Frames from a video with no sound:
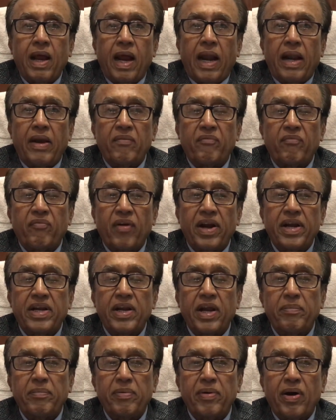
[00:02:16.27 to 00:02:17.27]
and
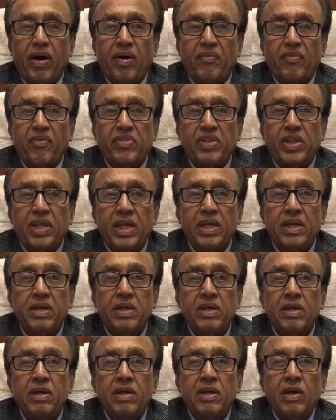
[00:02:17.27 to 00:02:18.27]
fight on behalf of the
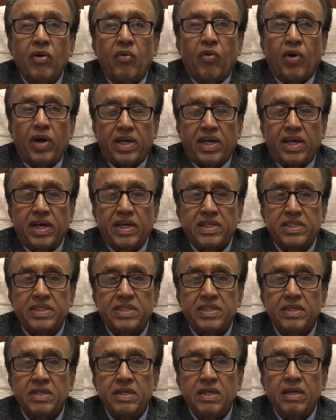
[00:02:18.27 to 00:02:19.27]

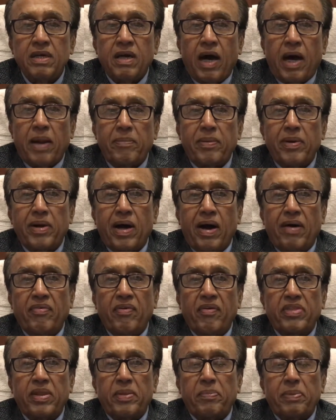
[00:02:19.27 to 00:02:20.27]
workers, on behalf
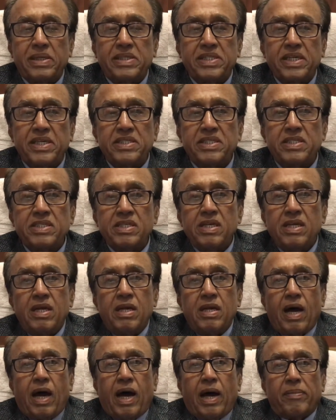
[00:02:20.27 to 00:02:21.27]
of the peasants,
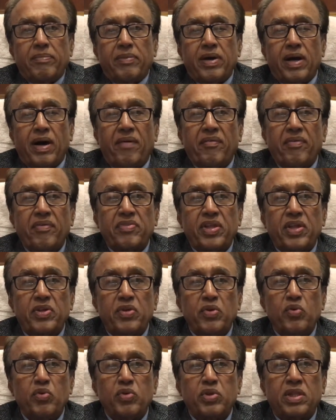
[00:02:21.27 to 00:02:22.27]
on behalf of the
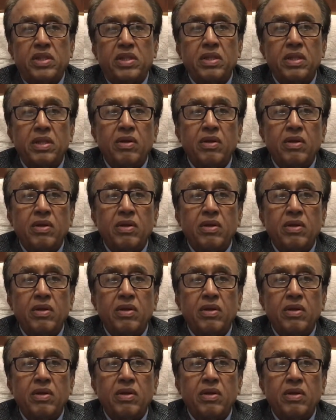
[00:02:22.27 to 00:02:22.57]
youth,